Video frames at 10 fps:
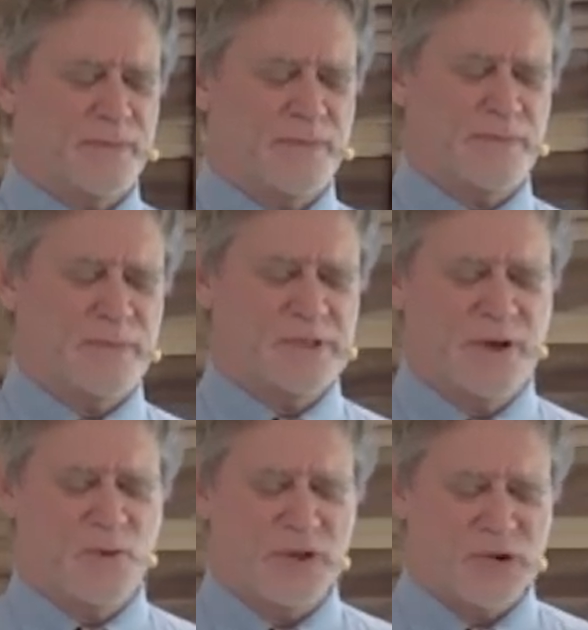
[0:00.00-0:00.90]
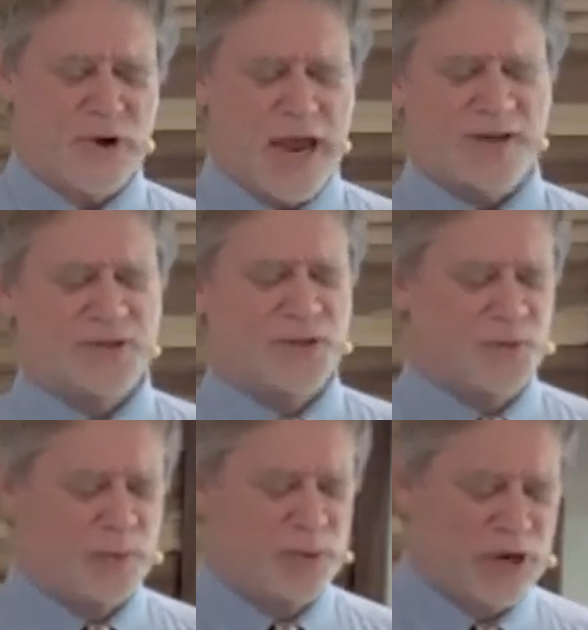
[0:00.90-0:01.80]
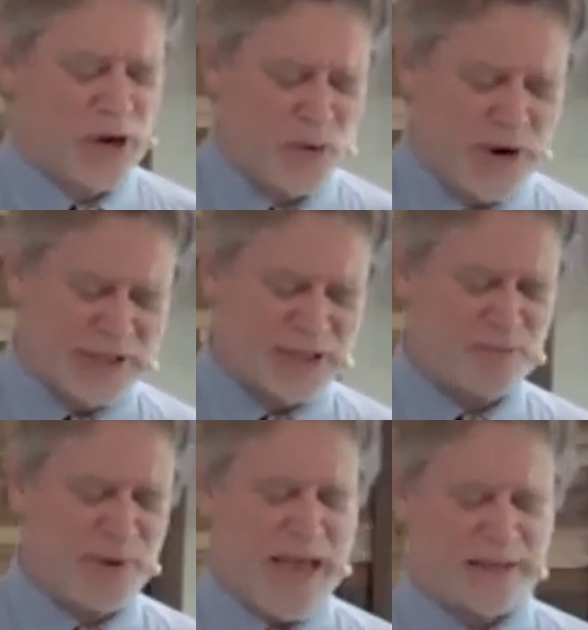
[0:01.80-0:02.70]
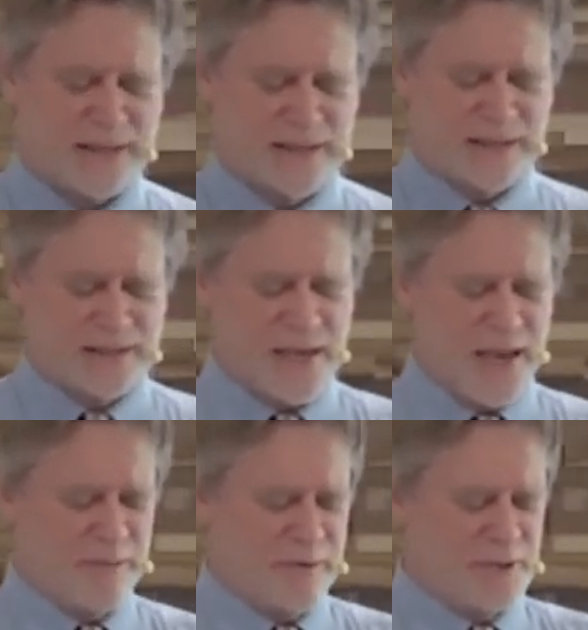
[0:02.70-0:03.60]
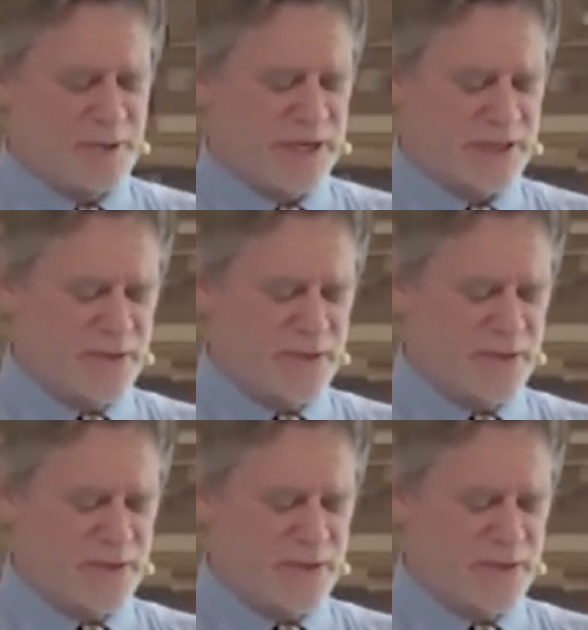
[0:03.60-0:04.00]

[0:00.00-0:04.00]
And so, with gratitude, we bring our awareness back to this time and space.